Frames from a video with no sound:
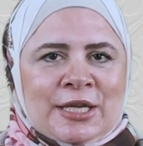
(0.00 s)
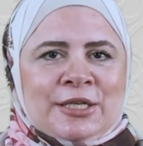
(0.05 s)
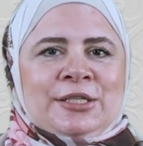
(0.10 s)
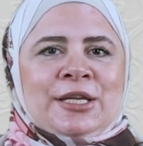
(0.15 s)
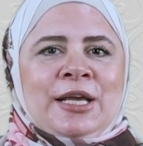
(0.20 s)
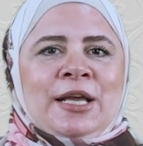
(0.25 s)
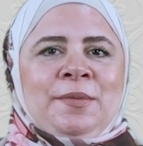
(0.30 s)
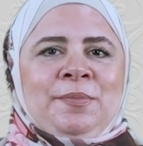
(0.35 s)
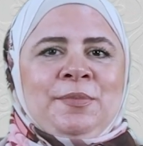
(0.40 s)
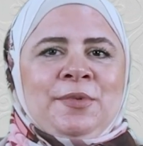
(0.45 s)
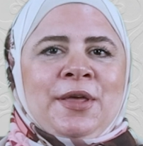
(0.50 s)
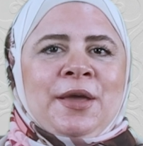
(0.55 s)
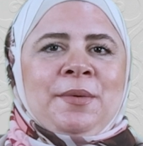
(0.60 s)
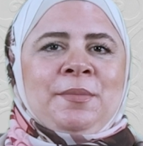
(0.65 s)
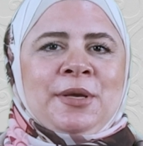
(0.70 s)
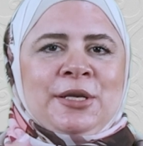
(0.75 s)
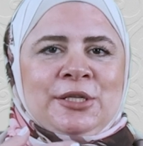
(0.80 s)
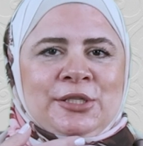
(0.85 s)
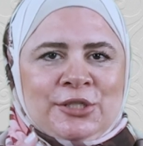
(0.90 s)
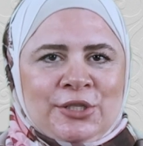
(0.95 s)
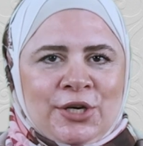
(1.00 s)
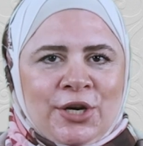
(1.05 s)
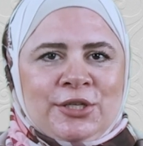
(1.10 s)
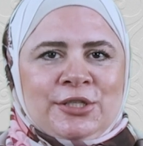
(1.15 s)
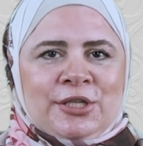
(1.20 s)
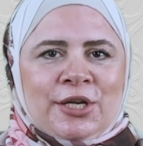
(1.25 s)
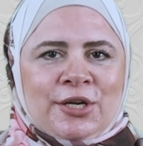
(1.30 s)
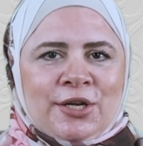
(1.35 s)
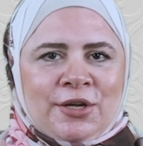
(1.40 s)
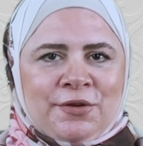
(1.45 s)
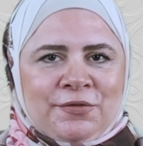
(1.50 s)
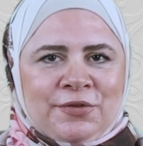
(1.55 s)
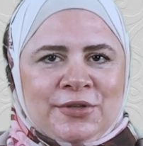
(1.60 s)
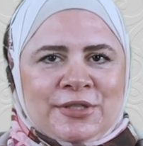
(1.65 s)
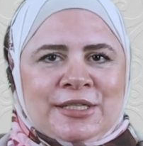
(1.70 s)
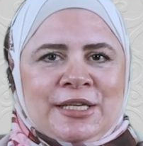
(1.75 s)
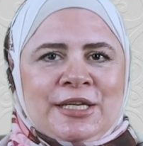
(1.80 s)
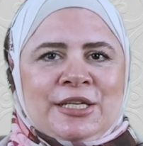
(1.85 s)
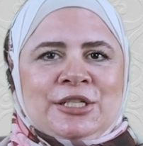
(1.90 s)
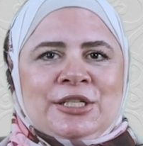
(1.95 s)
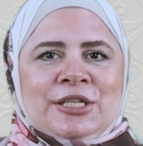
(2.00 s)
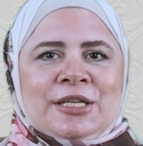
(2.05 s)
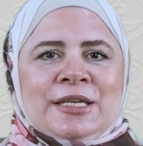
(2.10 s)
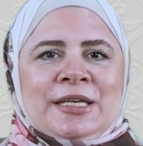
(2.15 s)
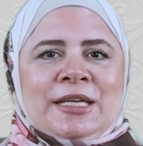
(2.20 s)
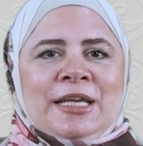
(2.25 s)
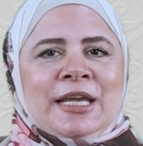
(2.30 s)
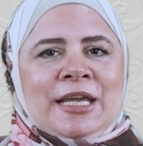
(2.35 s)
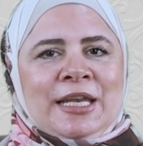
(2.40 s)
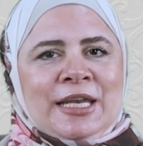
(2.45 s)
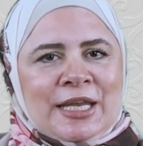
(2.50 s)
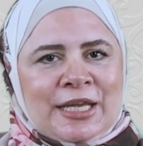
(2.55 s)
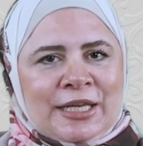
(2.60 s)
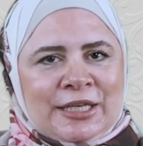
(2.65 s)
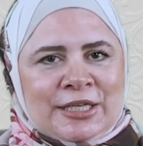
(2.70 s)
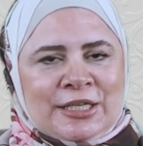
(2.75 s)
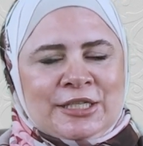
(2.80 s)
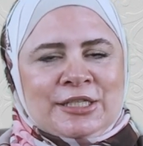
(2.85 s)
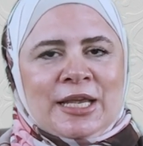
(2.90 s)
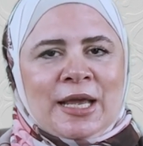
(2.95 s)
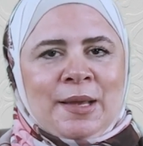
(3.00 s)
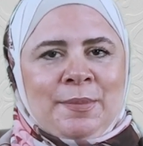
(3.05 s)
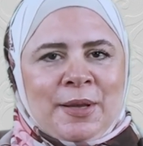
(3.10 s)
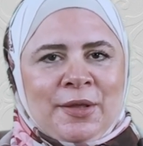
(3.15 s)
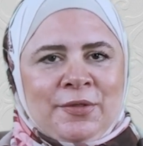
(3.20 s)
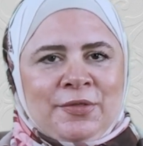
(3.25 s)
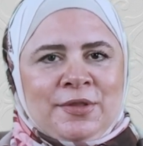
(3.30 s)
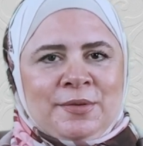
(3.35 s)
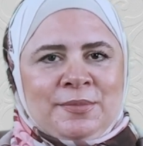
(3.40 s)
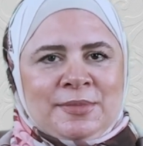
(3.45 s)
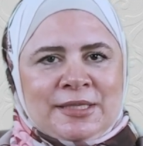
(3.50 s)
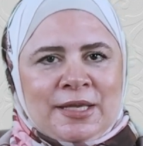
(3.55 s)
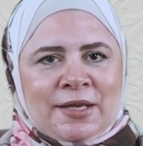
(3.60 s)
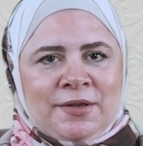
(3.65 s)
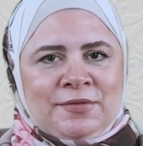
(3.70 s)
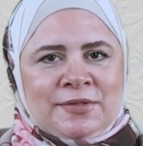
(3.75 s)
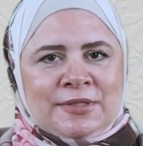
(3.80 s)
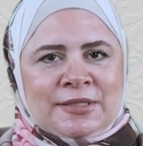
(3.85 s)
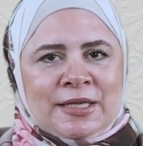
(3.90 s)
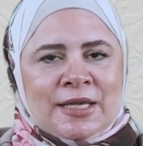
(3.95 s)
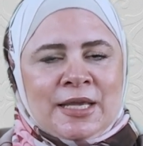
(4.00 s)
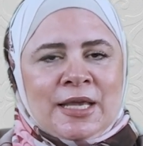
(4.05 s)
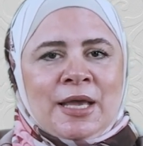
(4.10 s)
to help them start a conversation in English about themselves